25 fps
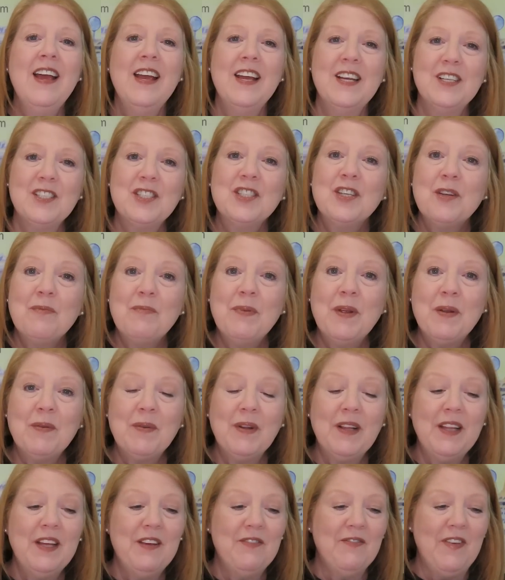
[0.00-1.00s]
It should be
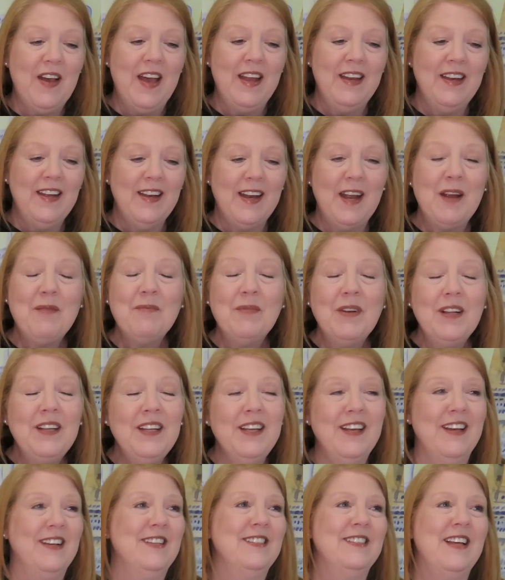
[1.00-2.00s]
really fun, and I'm
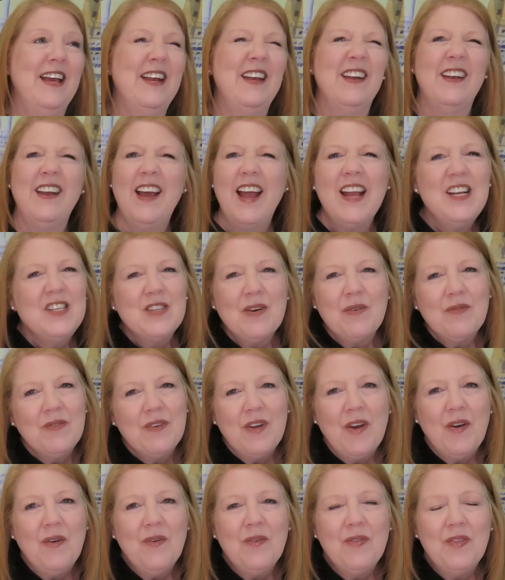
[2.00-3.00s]
really excited. I don't
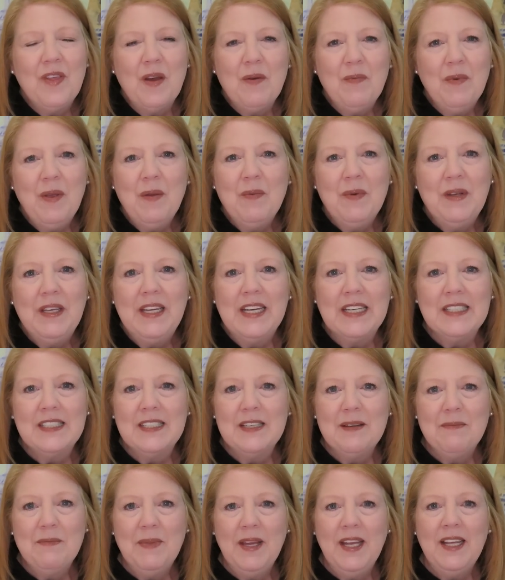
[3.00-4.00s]
know that we would get
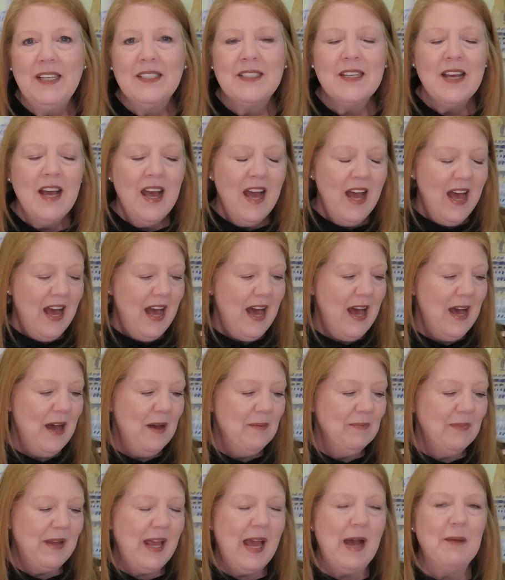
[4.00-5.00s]
to meet
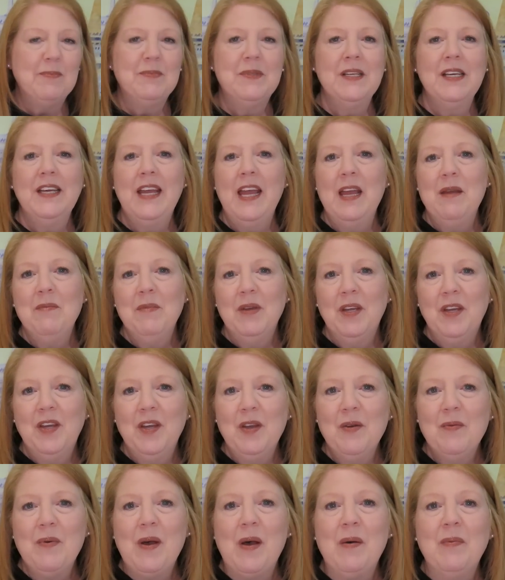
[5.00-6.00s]
Captain Kate
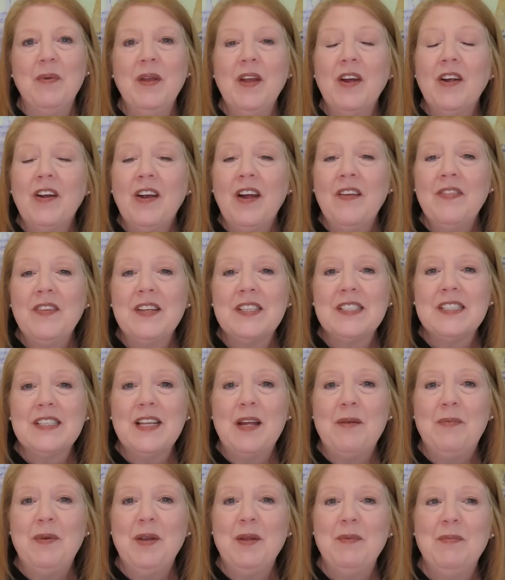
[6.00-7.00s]
McHugh while we are on the
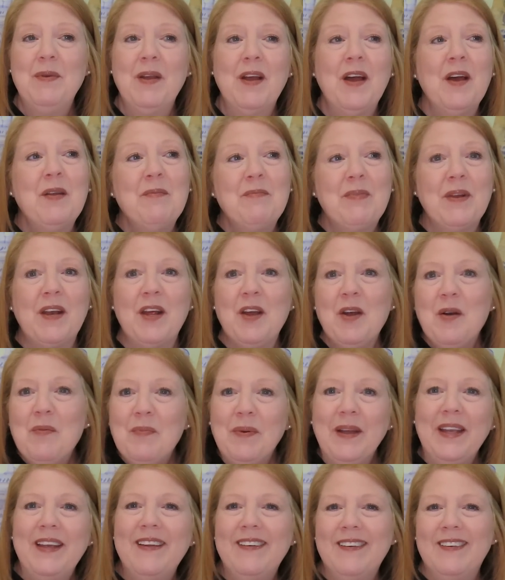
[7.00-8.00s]
Celebrity Beyond, but I
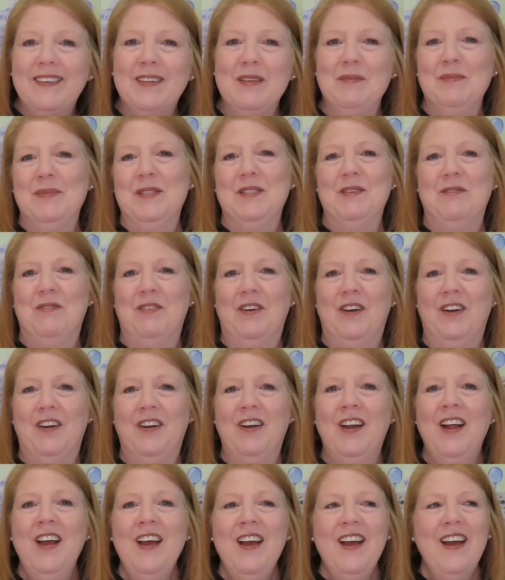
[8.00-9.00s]
hope I get a glimpse of
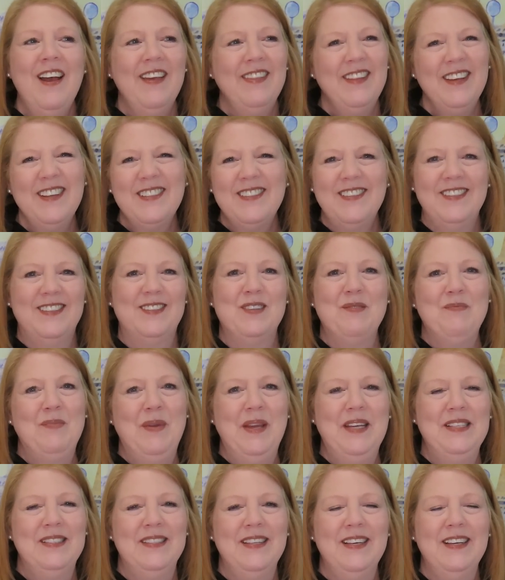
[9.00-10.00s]
her. I think she's
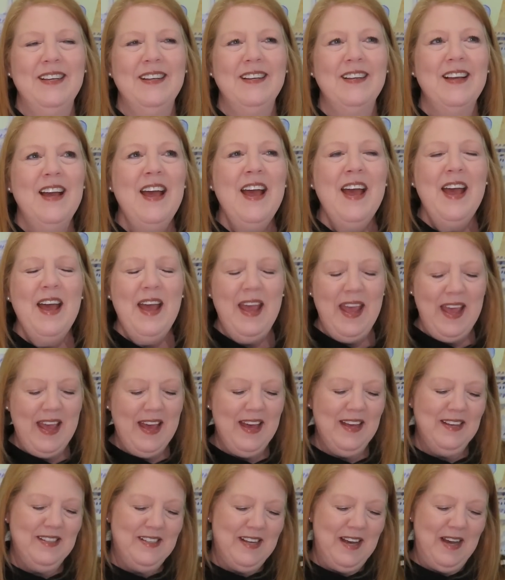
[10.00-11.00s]
amazing.
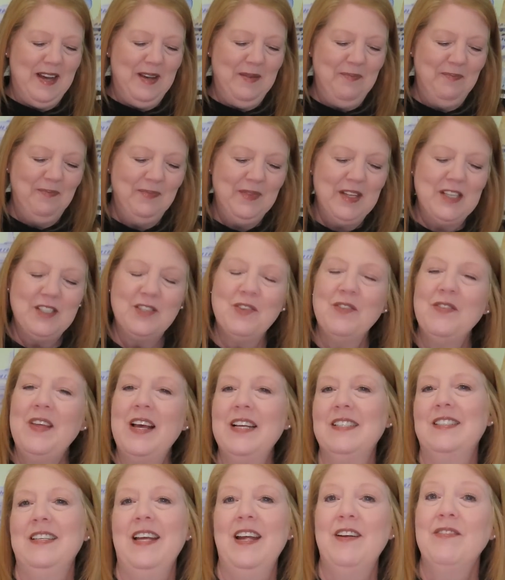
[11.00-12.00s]
And so
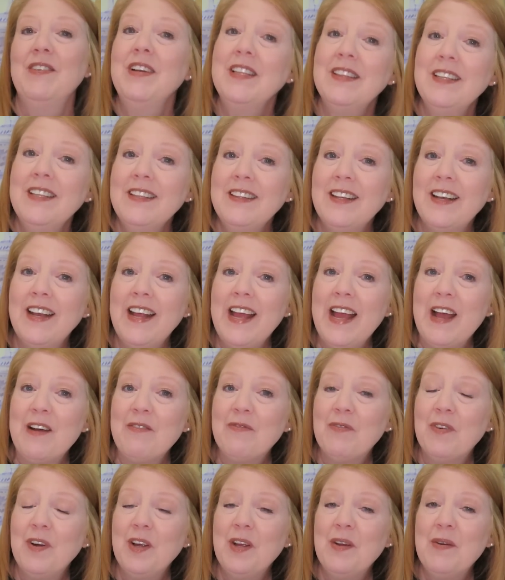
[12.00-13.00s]
that's everything that I
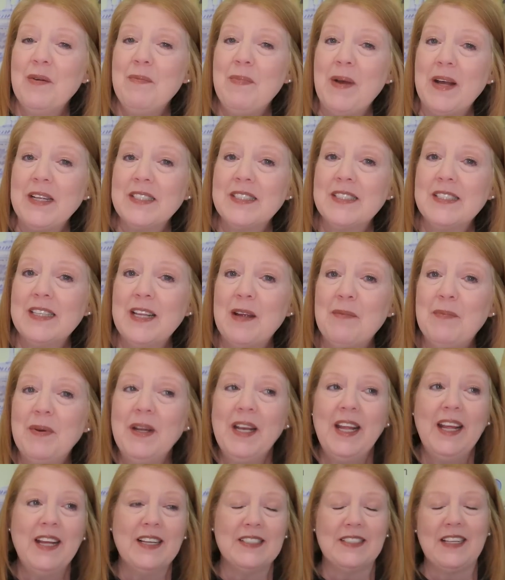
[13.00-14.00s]
have for you about
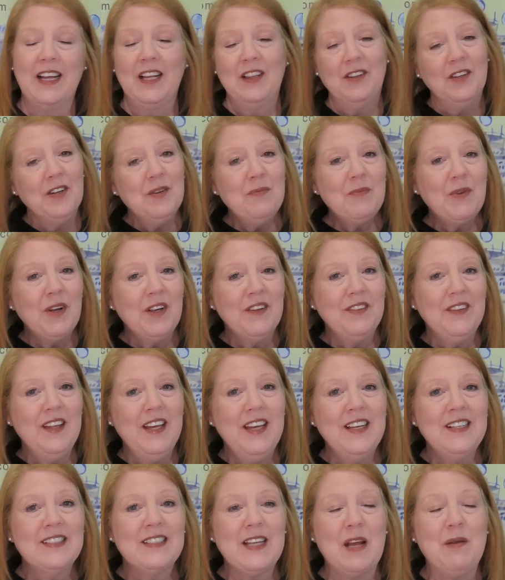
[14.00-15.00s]
Celebrity. As I learn more
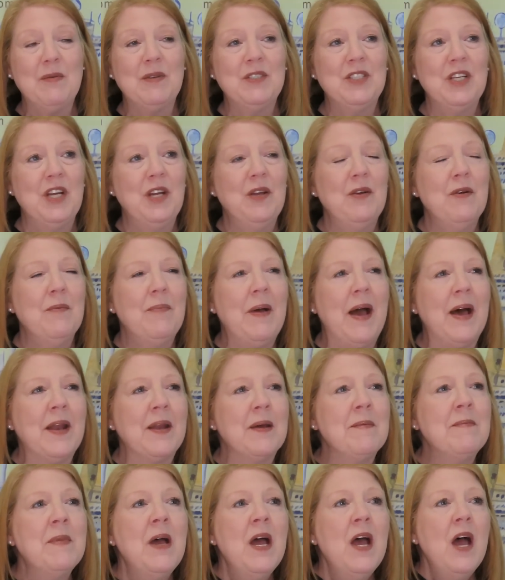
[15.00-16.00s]
things, I will tell you about
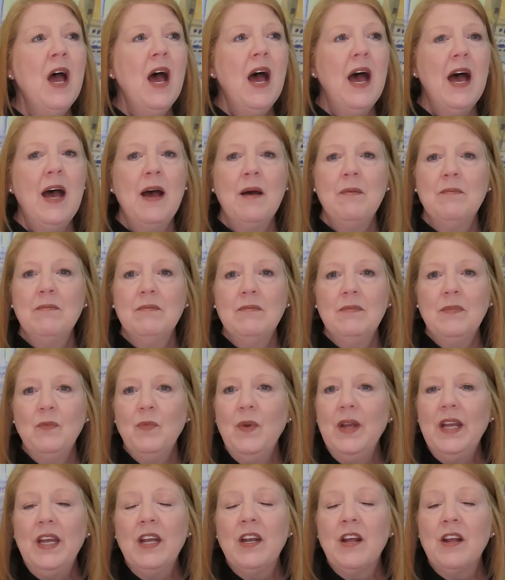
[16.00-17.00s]
them.
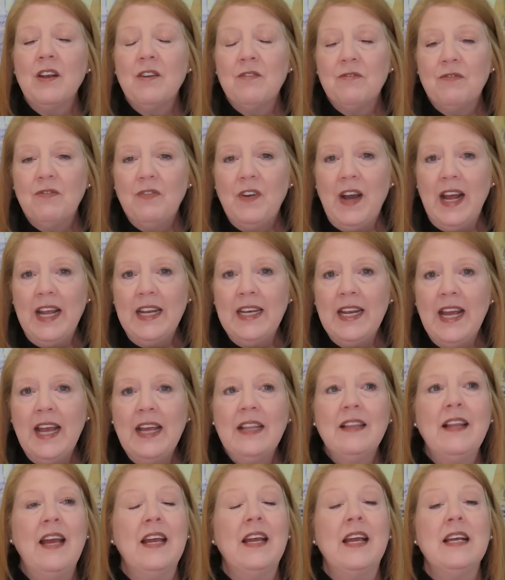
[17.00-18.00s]
We get on
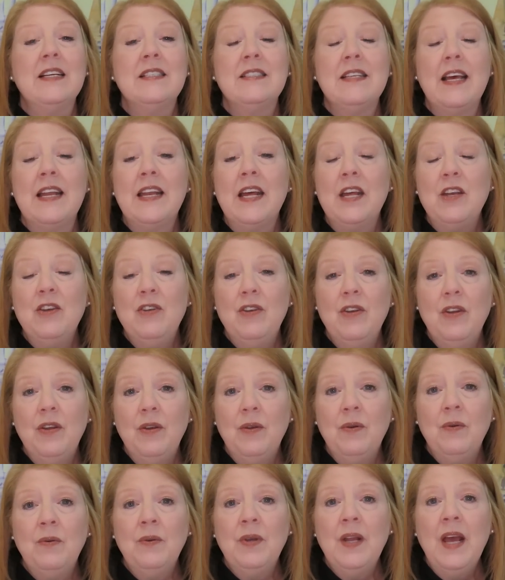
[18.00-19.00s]
Friday, like I said, at
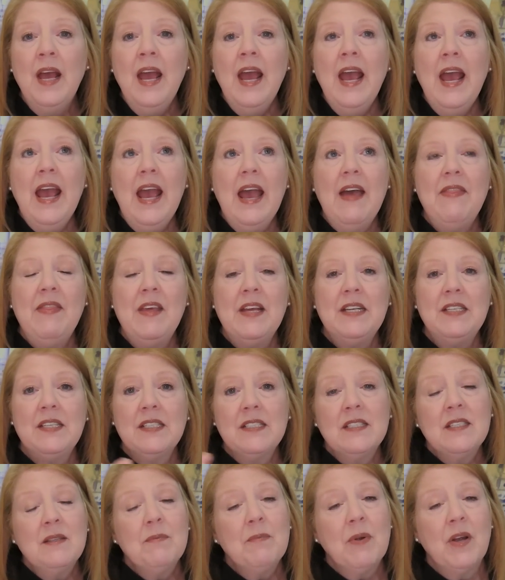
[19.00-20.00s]
noon, and then
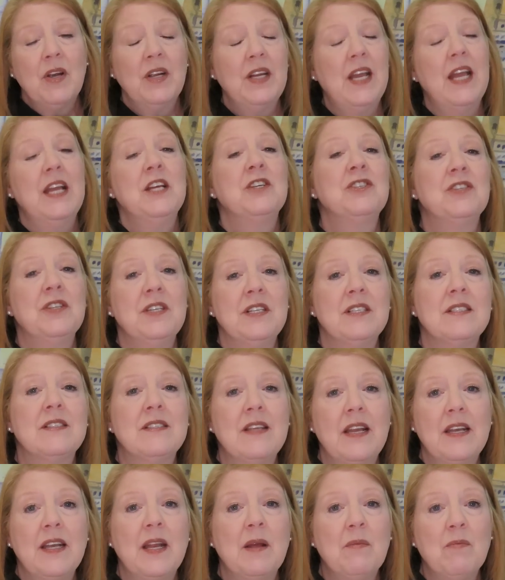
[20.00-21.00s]
disembarkation is
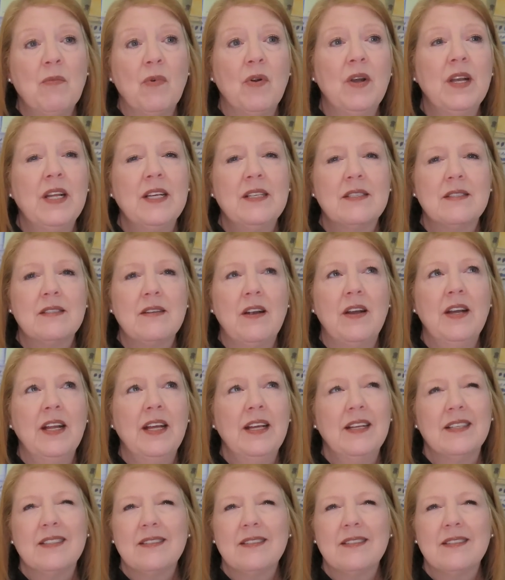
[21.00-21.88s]
Sunday morning starting.